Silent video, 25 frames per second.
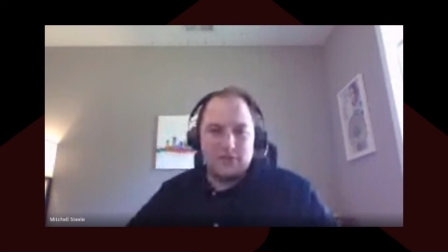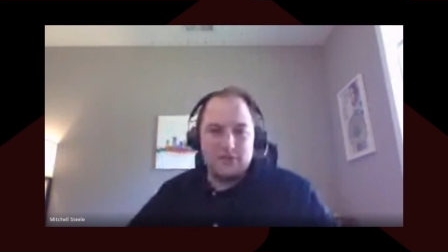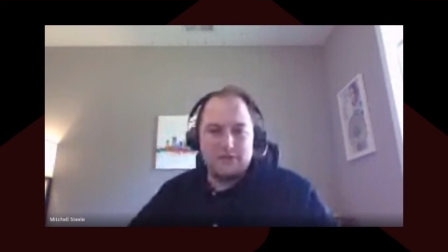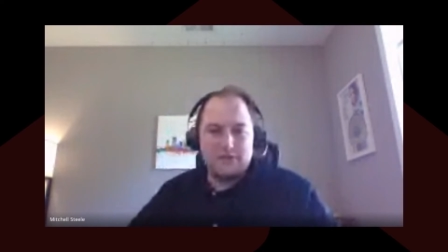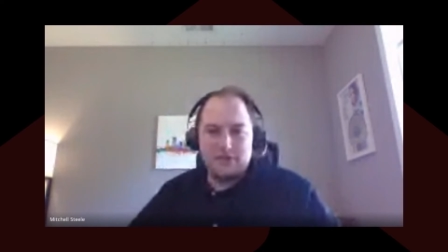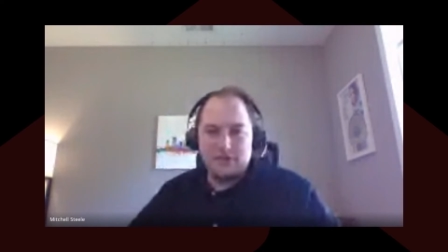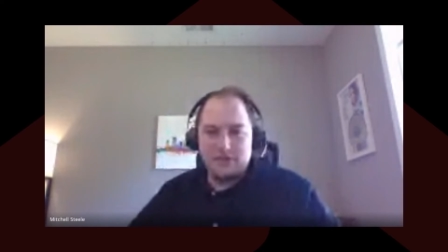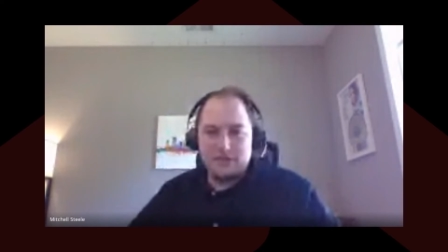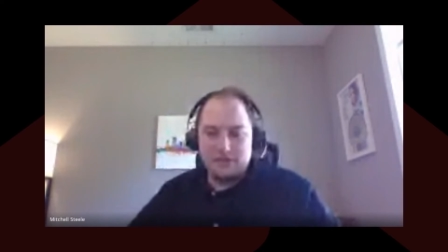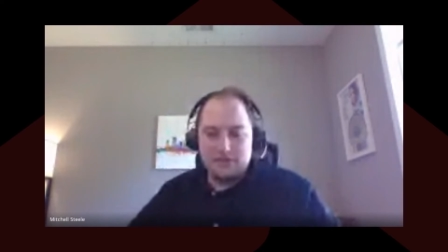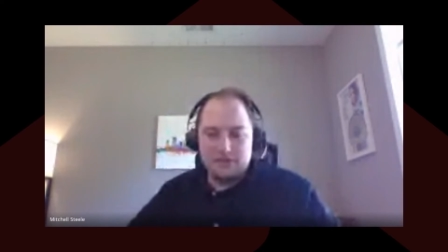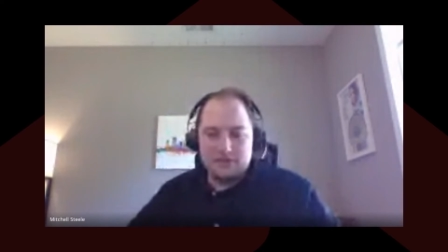
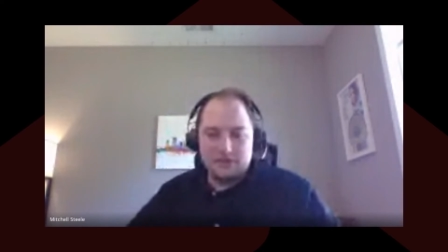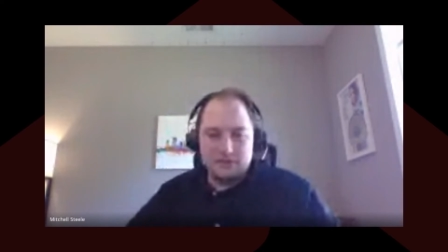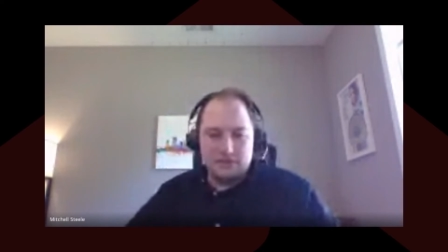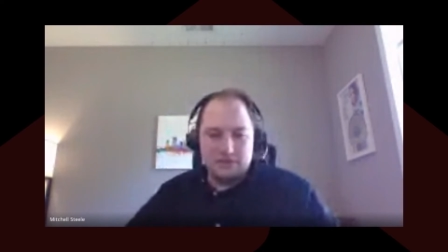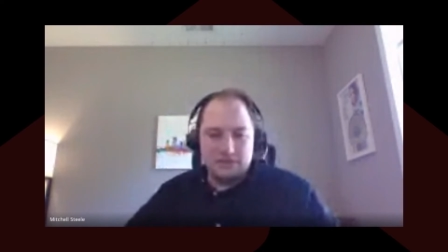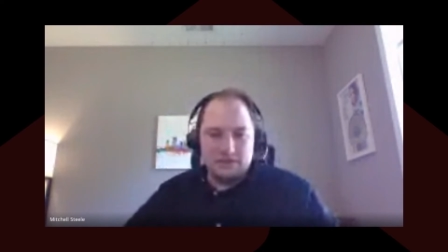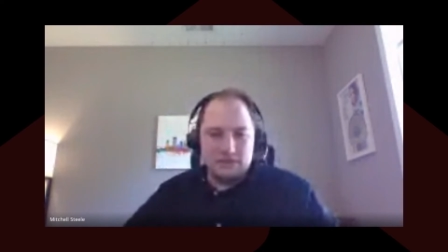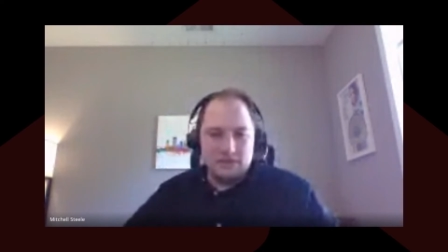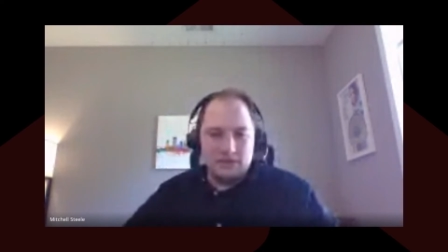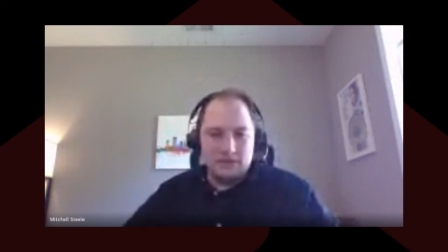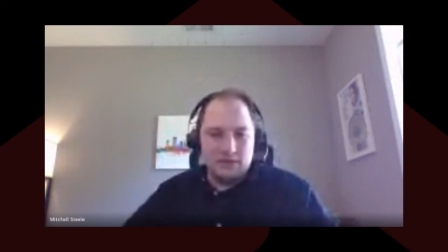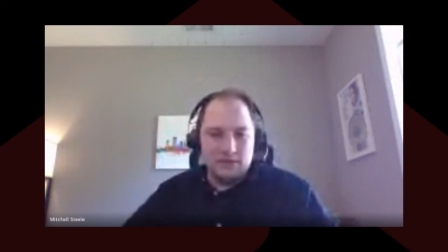Is it
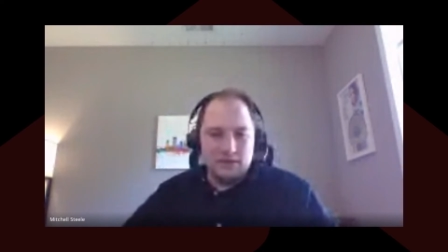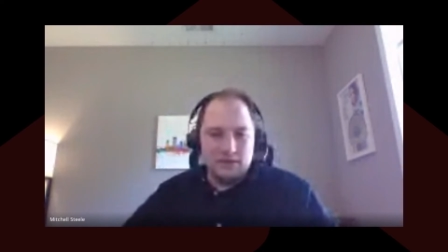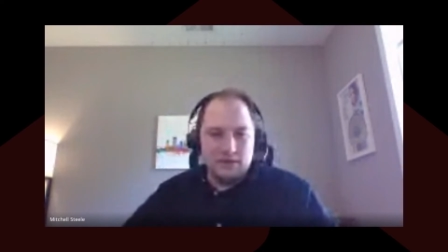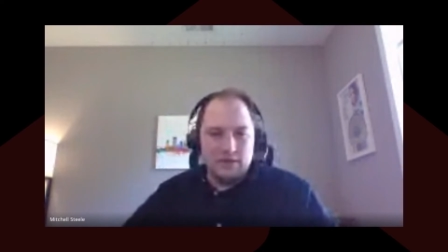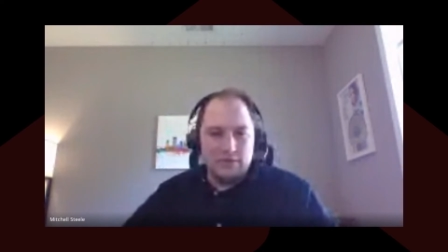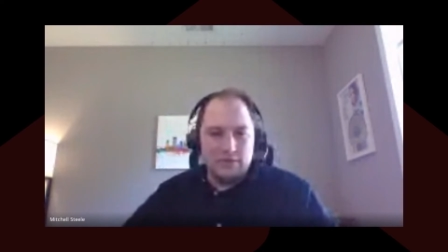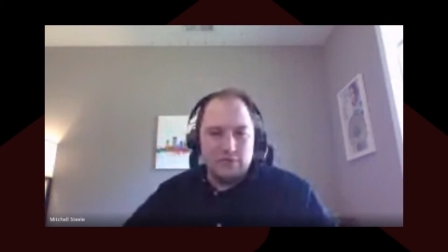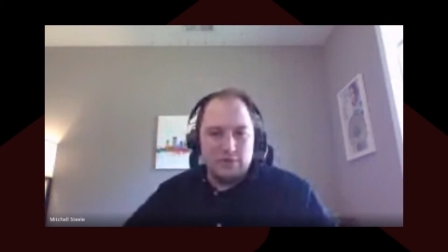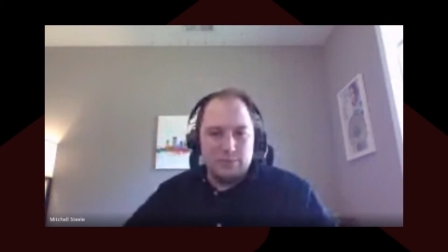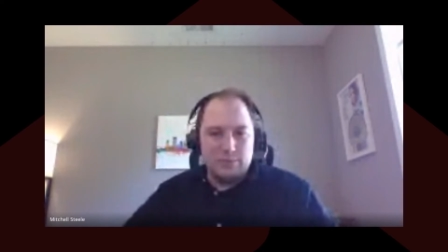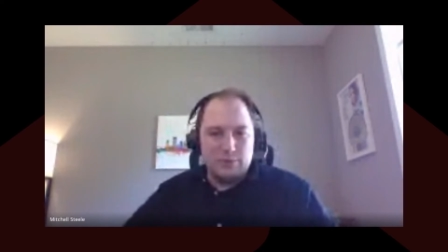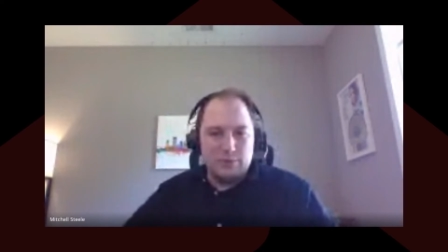
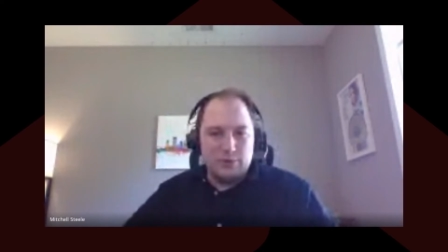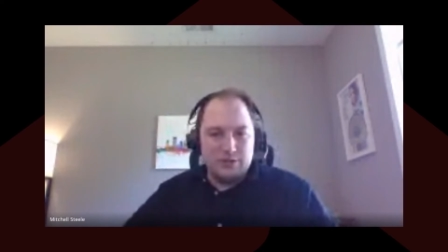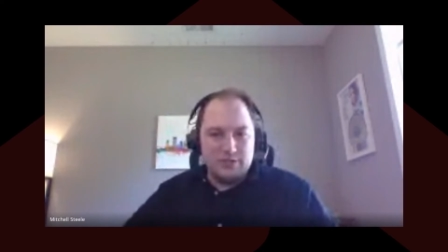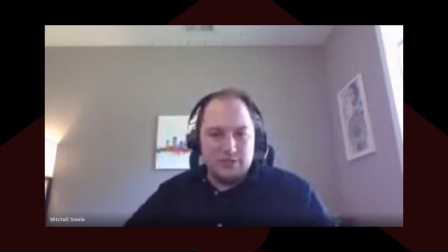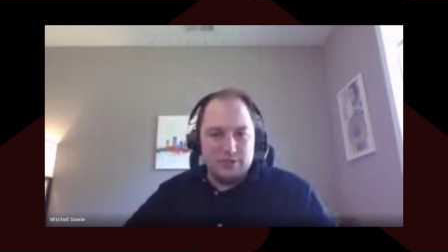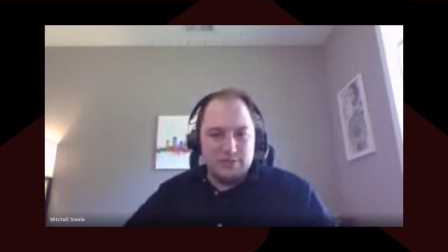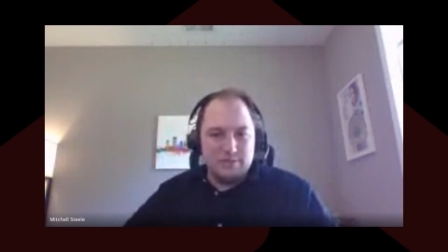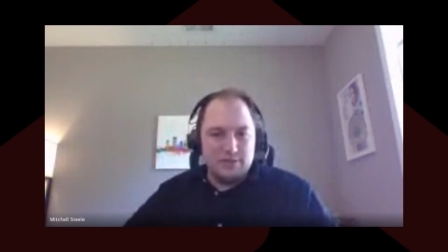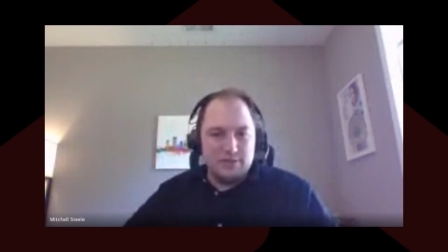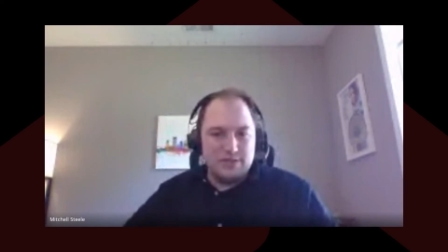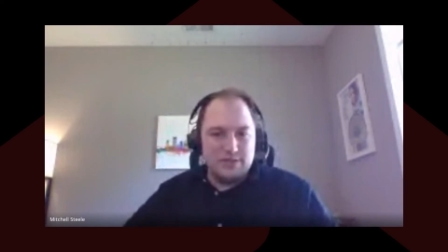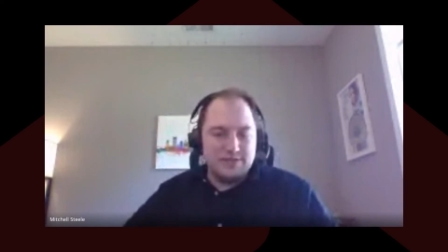if we put
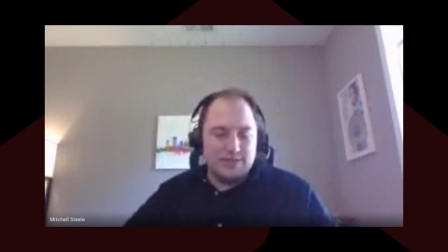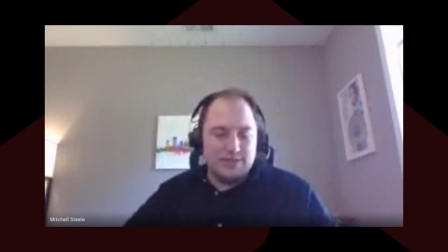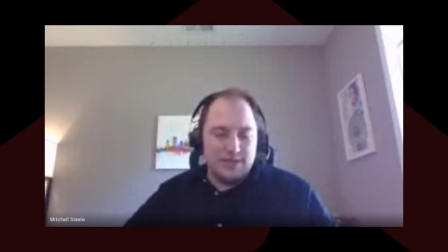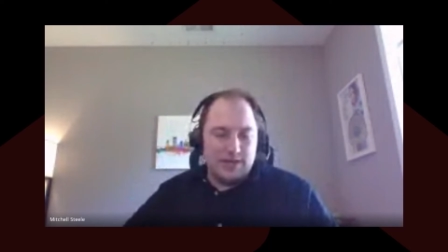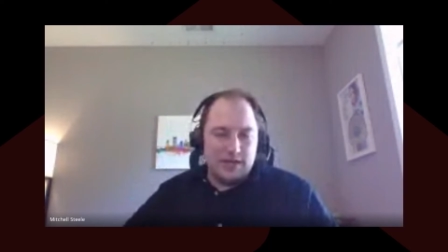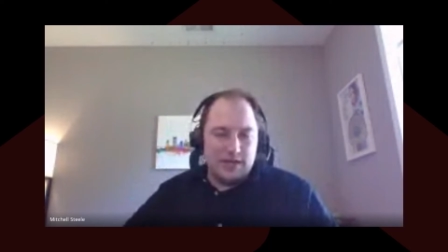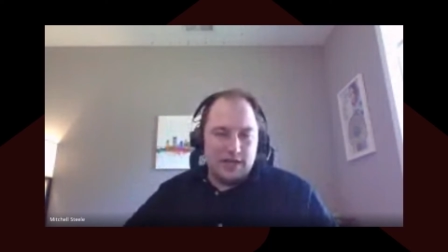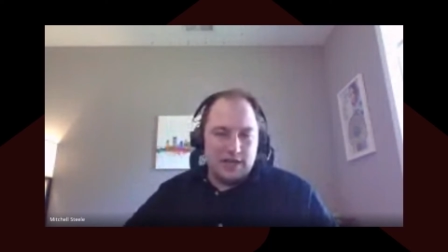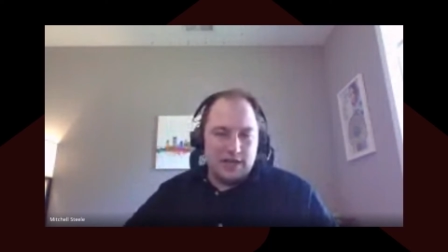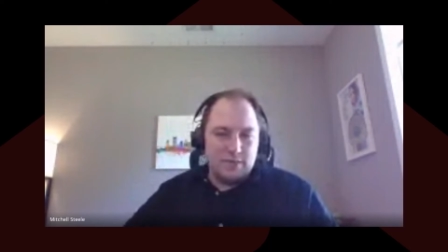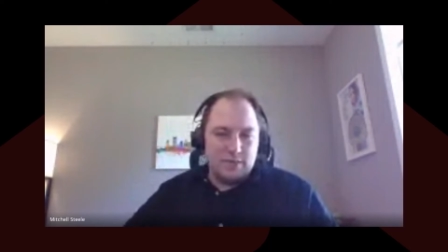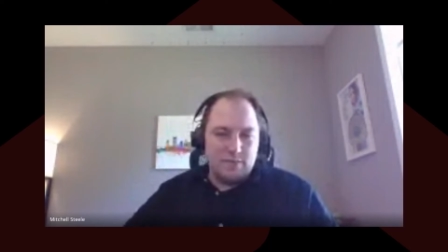them
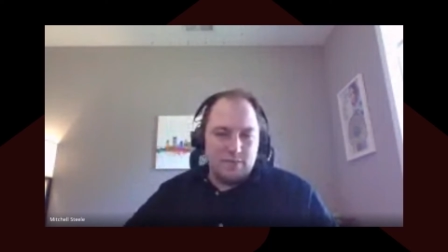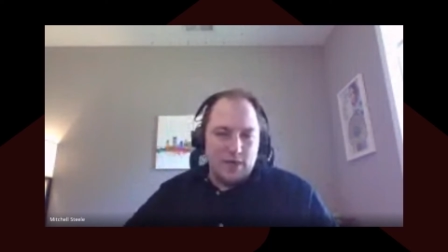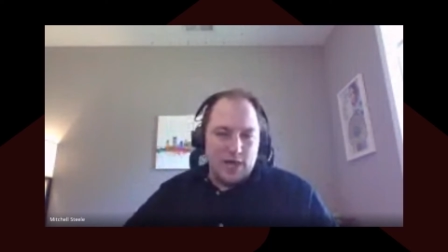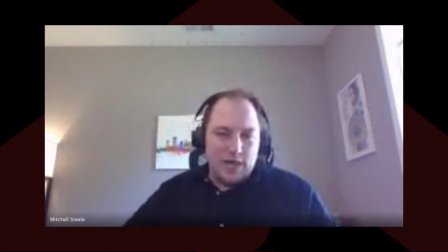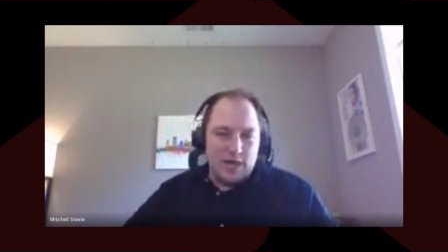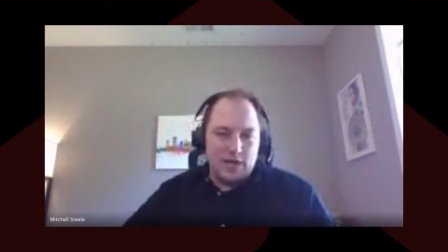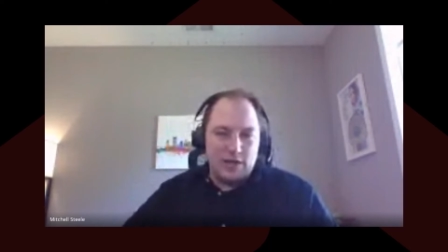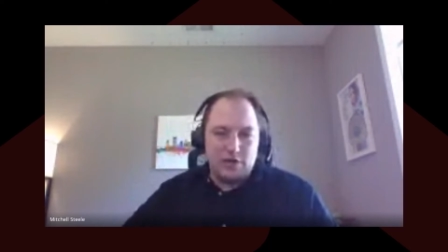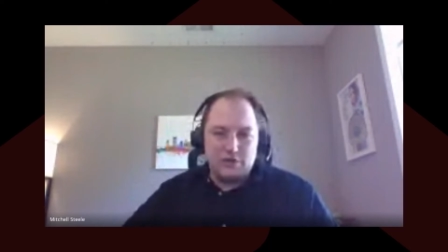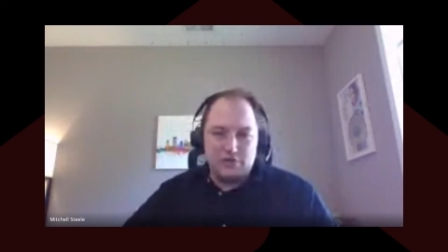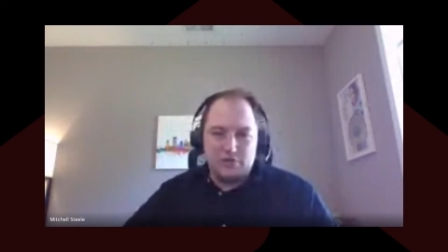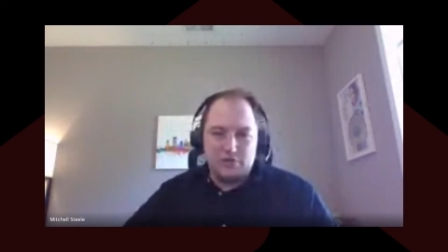inside a
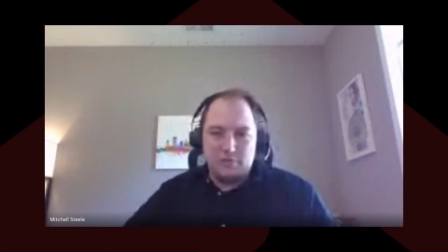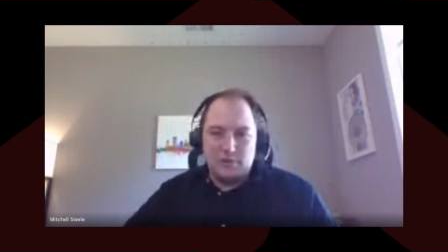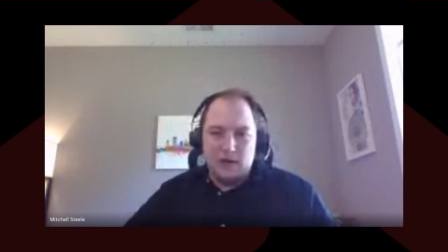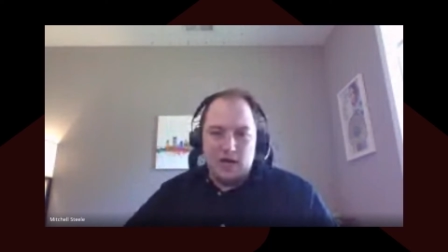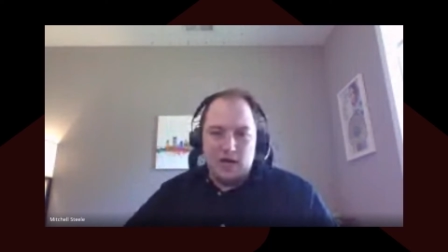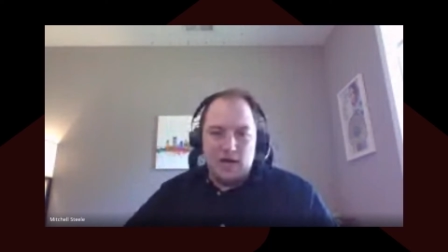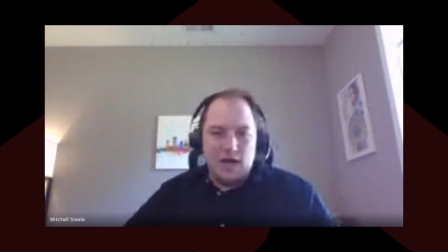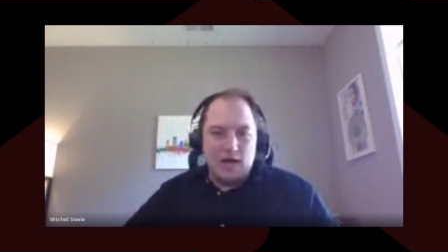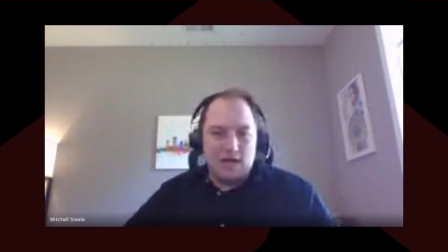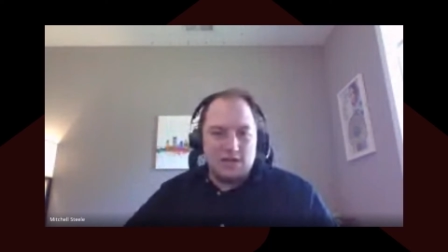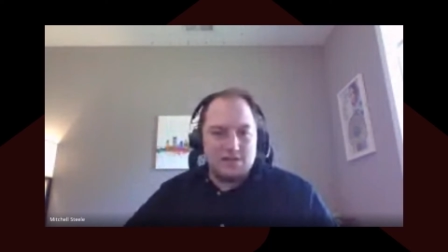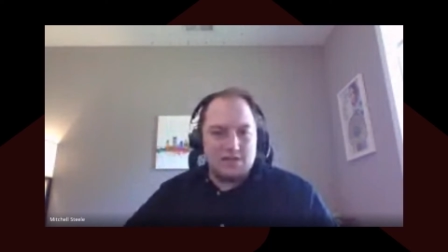managed
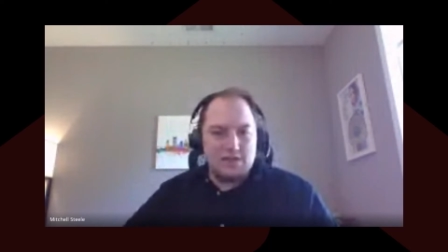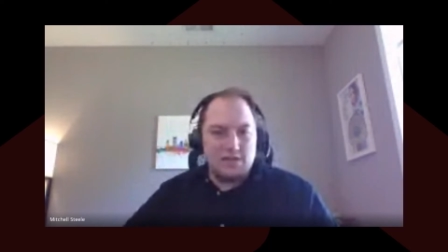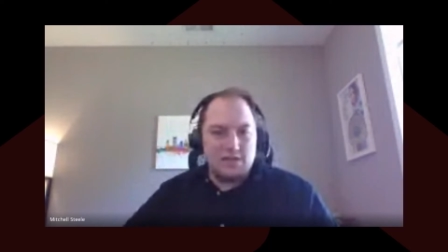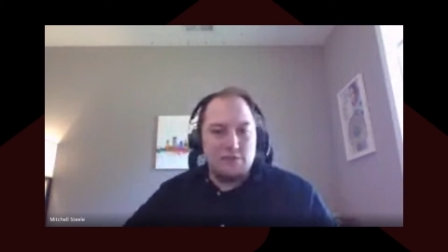box,